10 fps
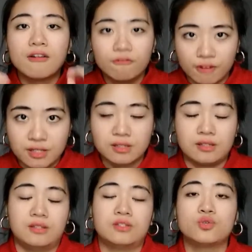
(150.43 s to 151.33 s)

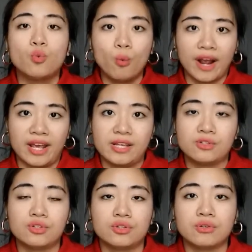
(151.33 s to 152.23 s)
fastest way
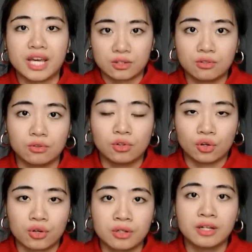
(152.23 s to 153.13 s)
to get to
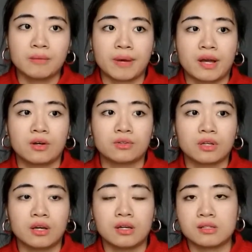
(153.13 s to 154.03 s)
learn
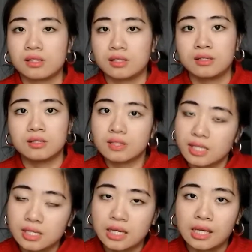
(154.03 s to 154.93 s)
about a certain
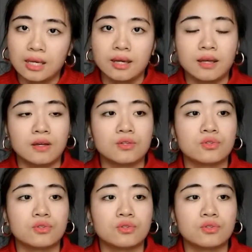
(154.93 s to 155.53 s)
city,